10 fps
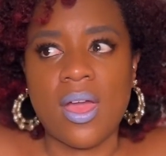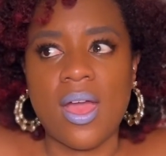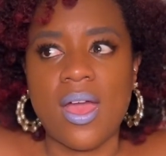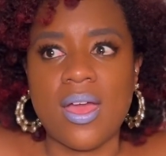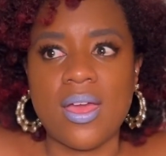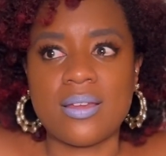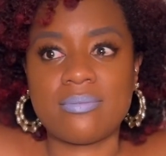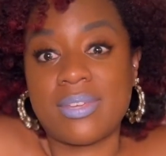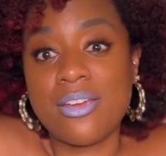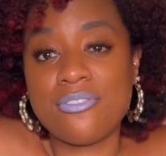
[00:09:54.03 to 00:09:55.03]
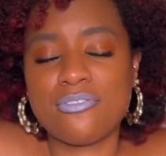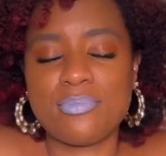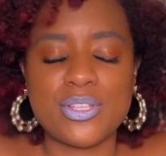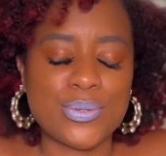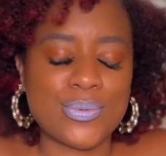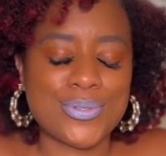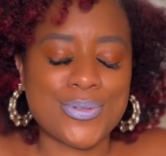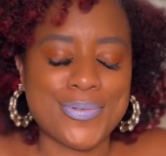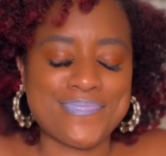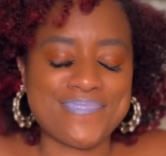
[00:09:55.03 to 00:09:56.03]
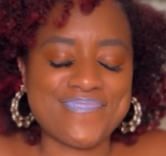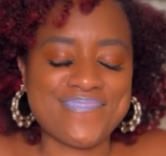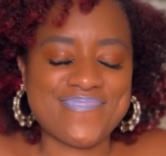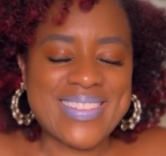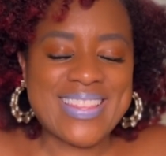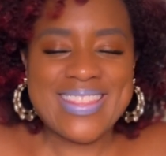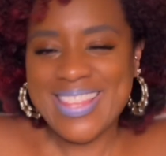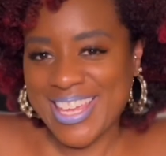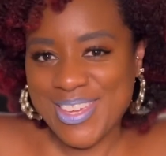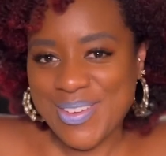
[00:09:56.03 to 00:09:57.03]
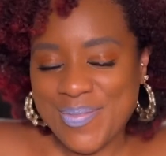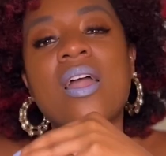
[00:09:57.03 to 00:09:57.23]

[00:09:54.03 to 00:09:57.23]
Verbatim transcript: and hear from me too. So Thank you.